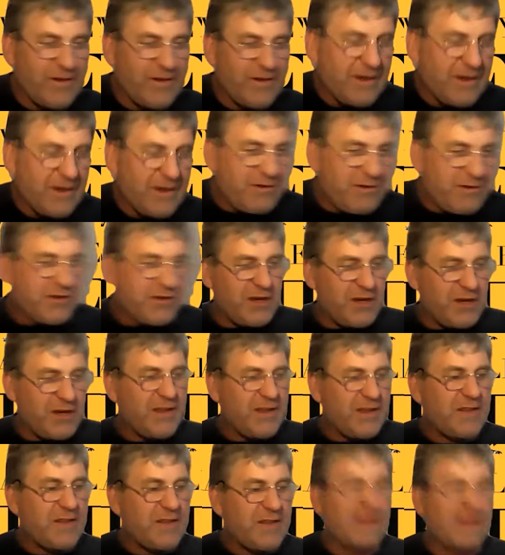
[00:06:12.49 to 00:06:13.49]
Having seen
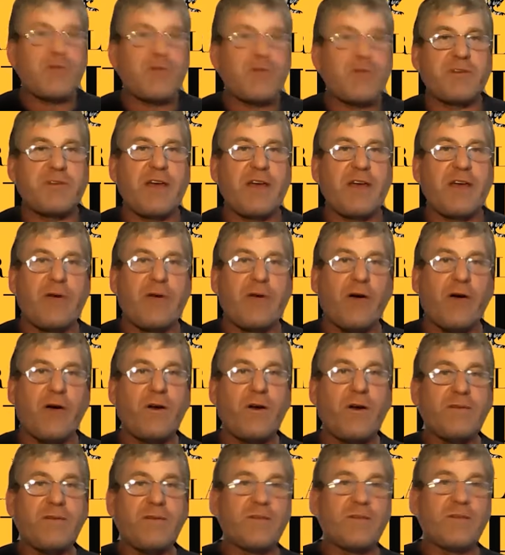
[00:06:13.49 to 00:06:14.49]
that, that's what's going
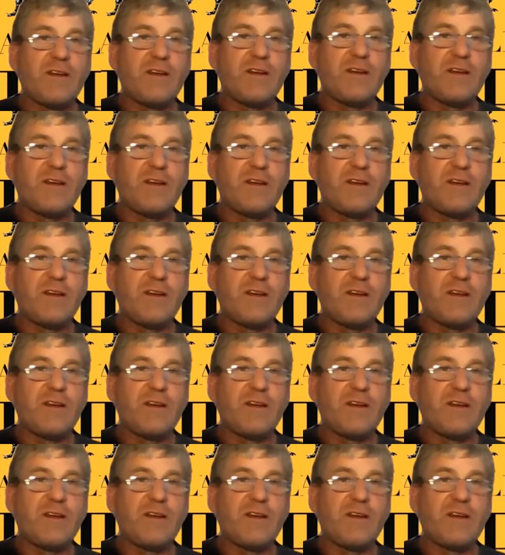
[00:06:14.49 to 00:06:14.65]
on.